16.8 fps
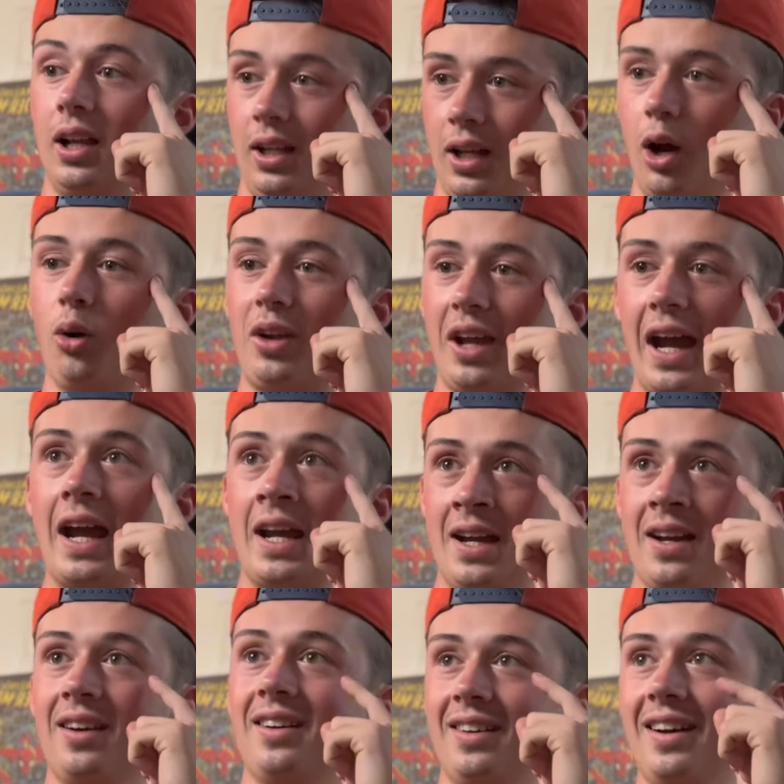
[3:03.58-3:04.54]
Okay.
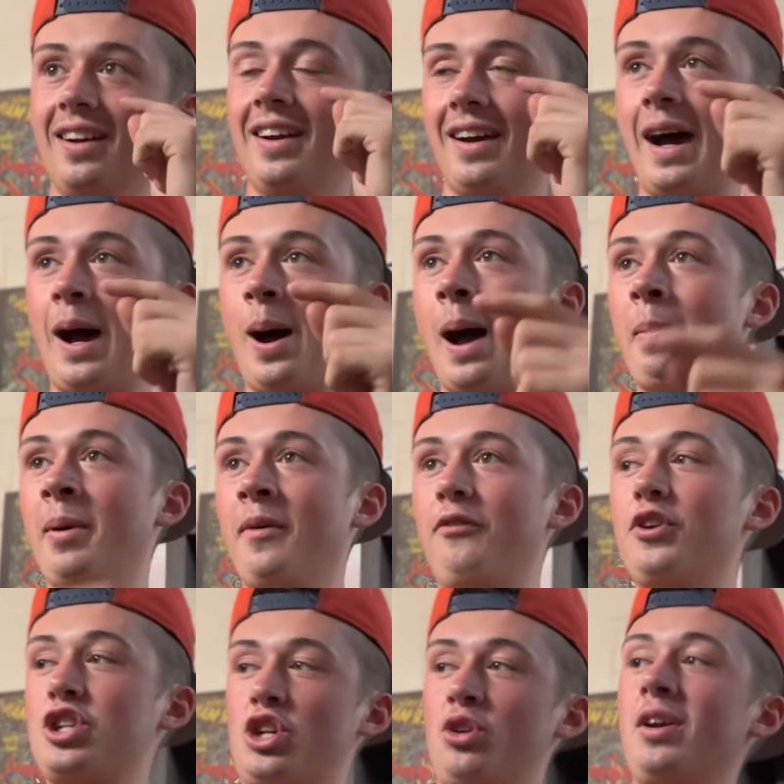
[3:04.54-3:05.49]
I'm
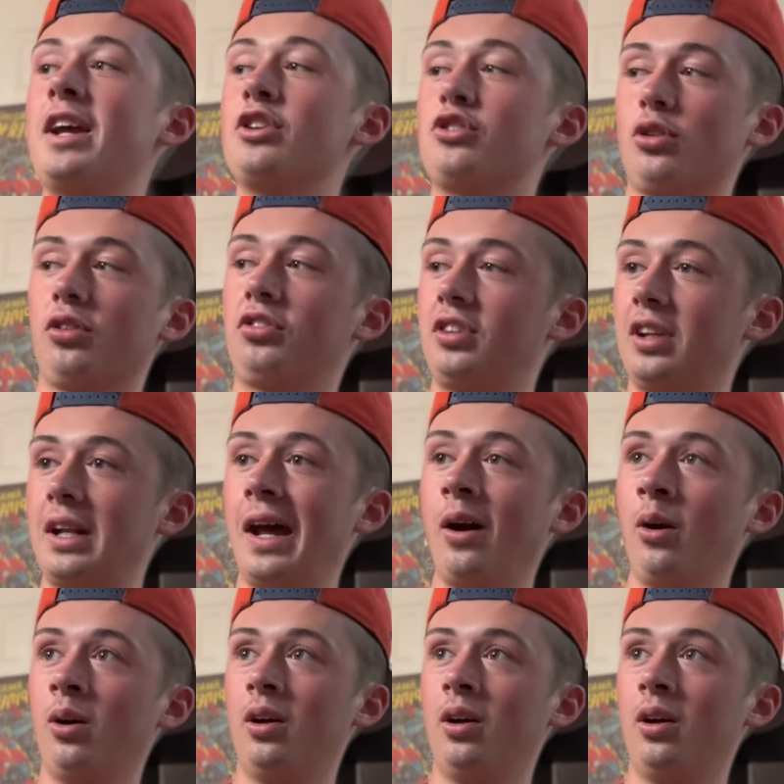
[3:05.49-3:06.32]
officially interested now.